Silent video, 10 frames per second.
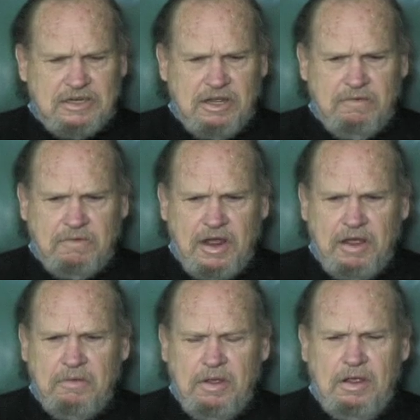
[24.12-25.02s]
stuff, and
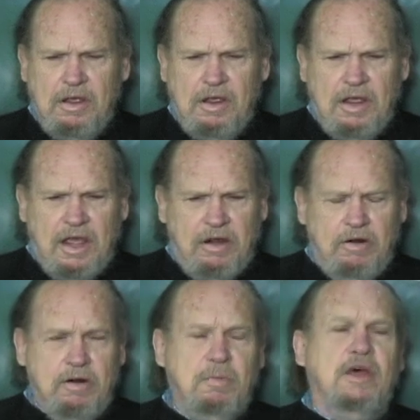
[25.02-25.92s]
I had
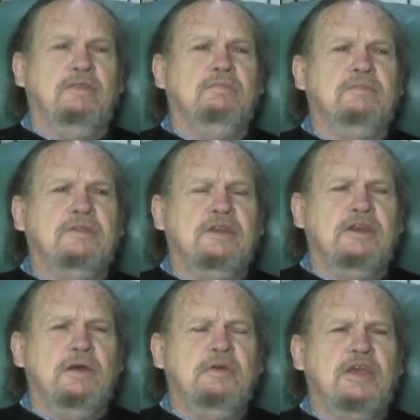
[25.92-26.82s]
heard about
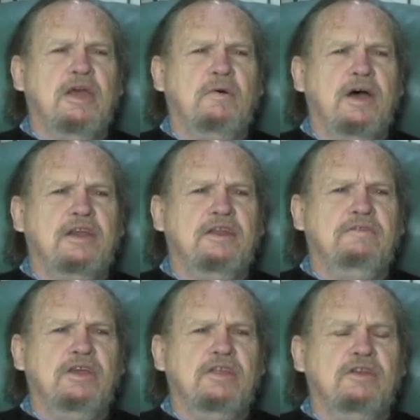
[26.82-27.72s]

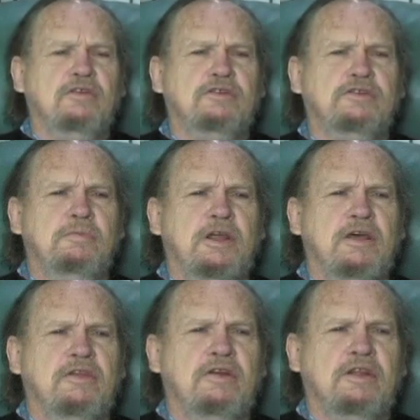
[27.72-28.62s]
WKY-TV, the newsroom
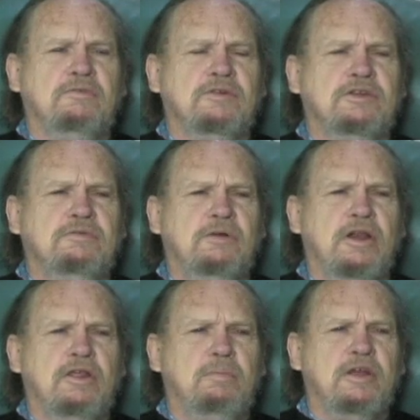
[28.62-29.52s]
down there, and it was
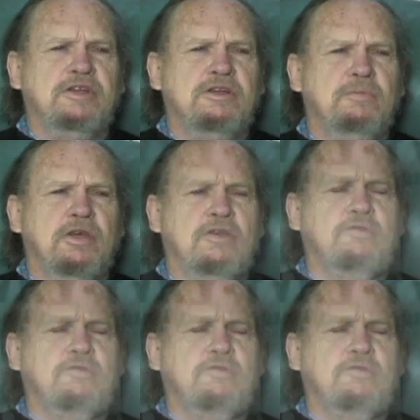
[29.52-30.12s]
really the place to be.